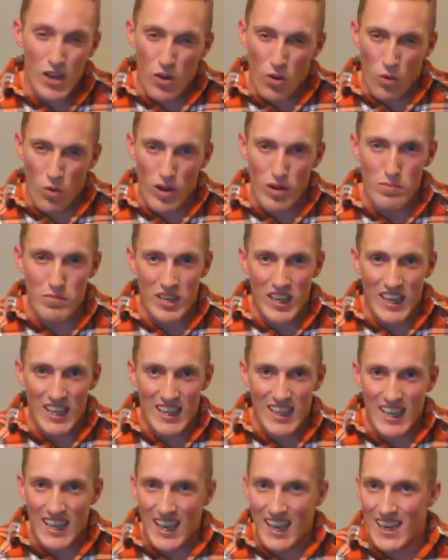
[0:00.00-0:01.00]
One being
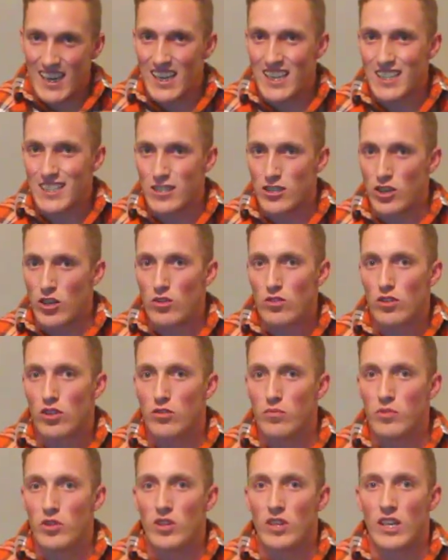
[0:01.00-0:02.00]
that canines don't
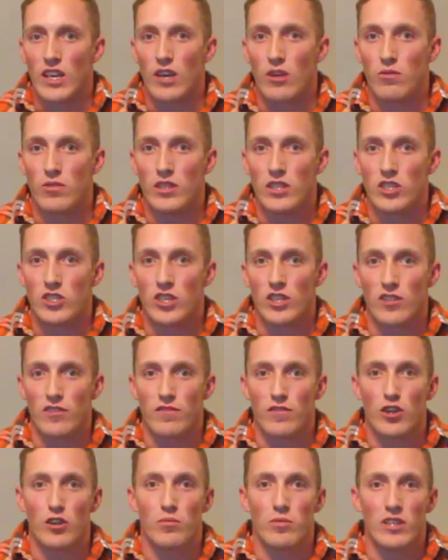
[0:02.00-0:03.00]
communicate with each other
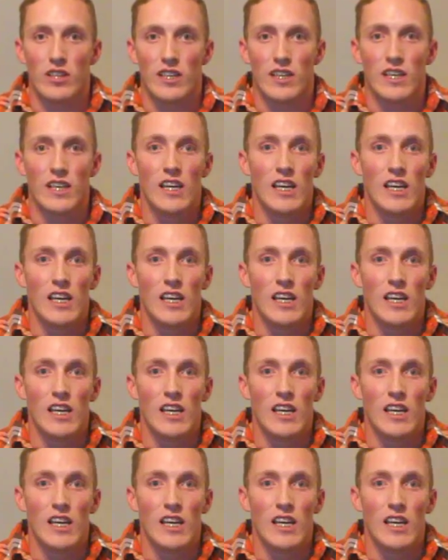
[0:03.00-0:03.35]
verbally.